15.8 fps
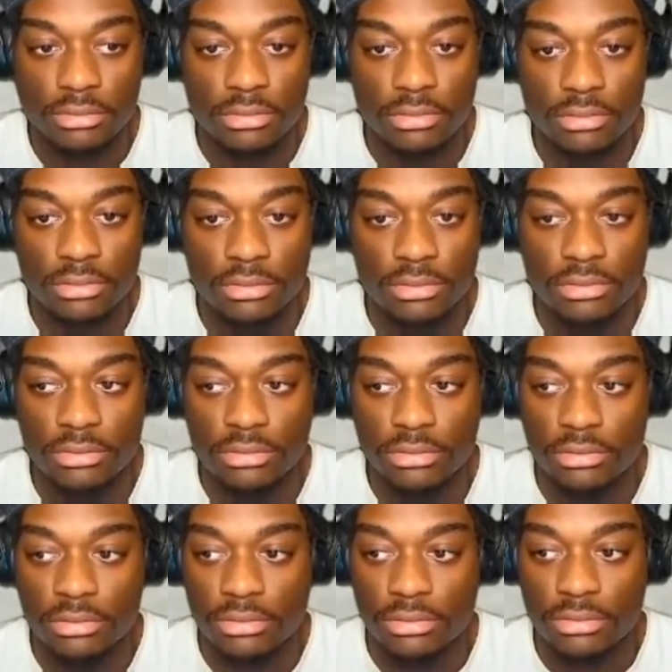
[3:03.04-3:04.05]

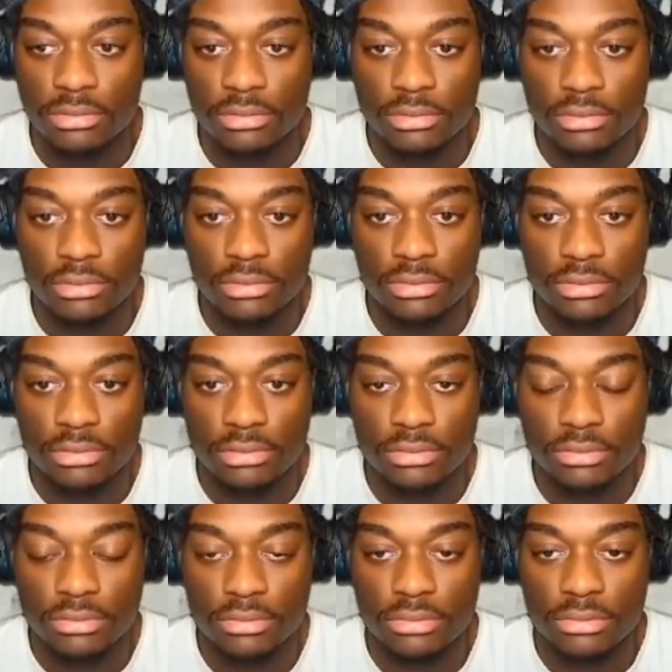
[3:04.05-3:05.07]

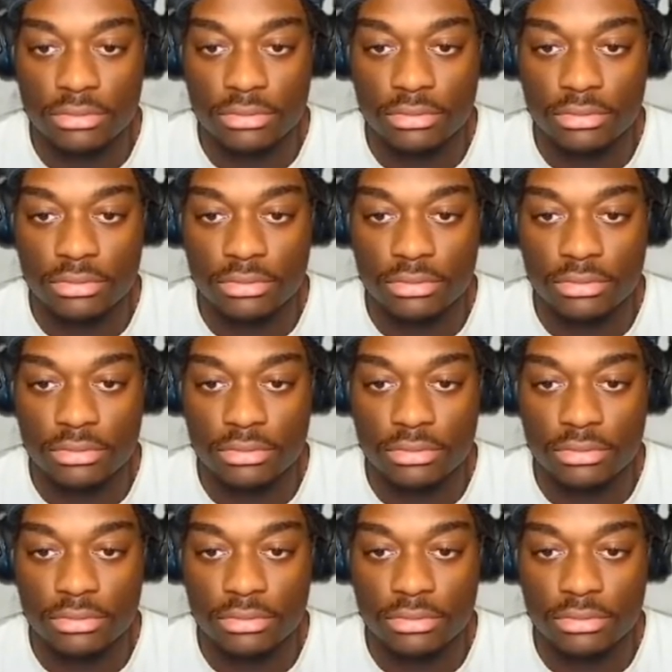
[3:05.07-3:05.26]
[no speech]